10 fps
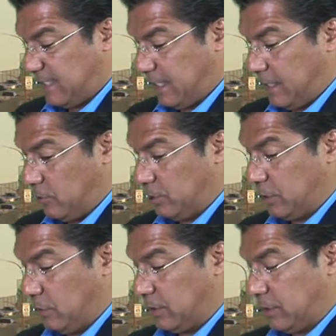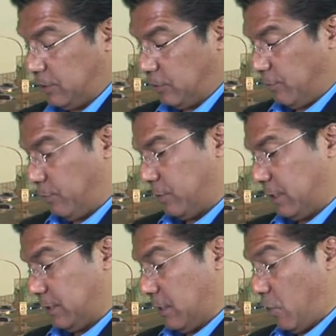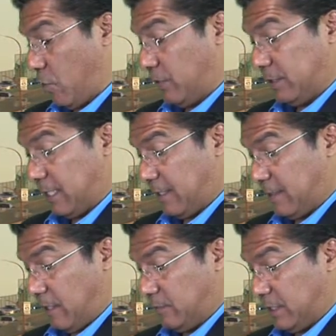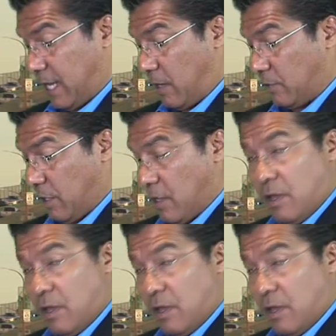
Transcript: he or she looks at yesterday's report, they say, oh, this had a thumbs down,